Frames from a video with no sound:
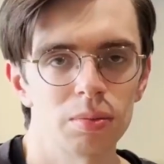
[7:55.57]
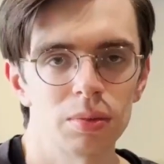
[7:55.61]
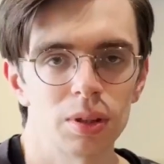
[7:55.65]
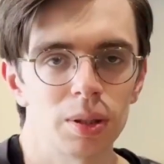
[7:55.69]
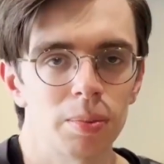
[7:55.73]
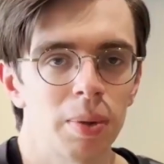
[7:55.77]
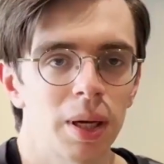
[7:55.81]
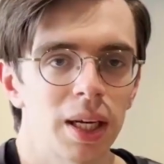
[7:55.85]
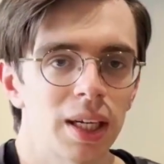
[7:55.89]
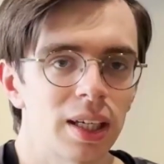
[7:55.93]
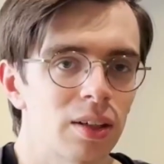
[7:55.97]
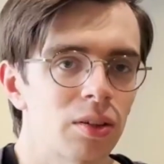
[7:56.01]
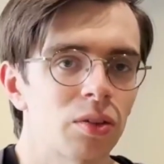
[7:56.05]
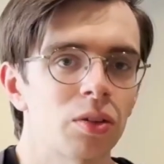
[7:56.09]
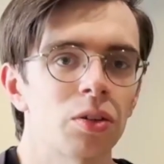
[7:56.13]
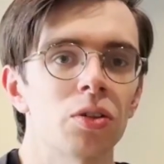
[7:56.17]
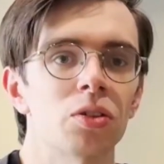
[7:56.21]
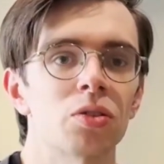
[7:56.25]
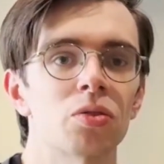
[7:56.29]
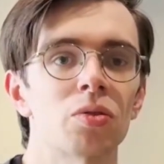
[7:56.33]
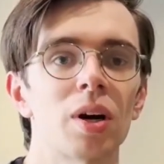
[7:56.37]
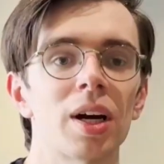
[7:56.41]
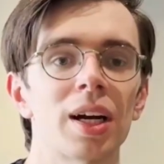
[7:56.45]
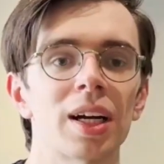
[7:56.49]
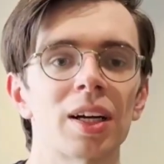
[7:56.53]
Depending on
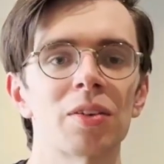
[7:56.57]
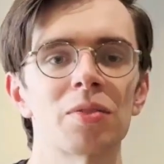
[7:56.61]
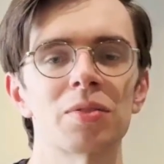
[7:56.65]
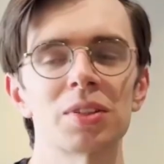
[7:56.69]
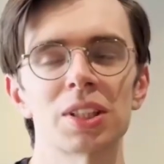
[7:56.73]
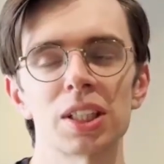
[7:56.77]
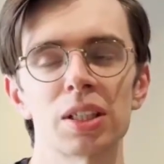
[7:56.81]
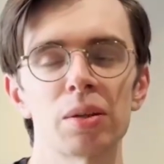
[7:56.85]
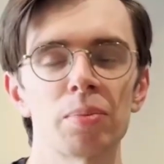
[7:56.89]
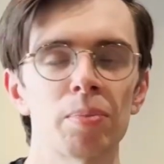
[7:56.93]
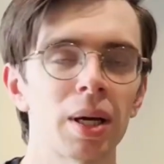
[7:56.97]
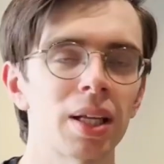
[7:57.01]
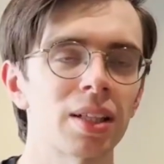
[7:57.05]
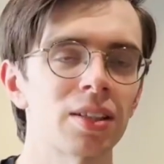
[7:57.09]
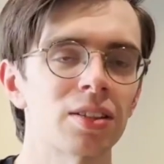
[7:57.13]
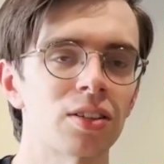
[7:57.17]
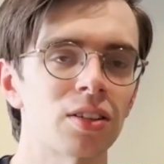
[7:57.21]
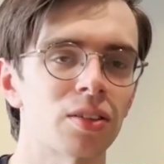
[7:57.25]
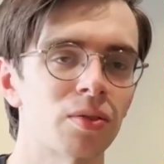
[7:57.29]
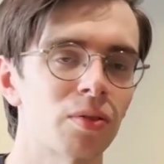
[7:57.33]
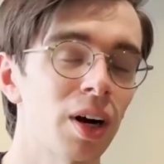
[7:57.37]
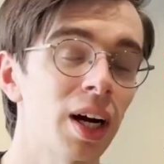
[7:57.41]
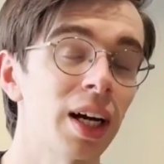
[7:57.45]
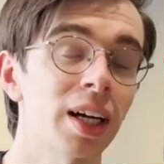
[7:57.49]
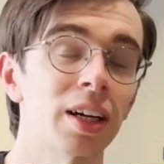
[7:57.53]
who's writing, obviously it depends on
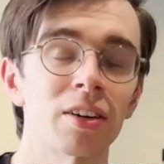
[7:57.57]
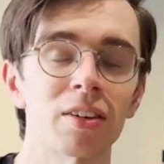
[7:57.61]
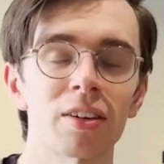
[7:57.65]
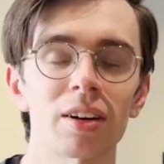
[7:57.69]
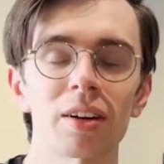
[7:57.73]
the writer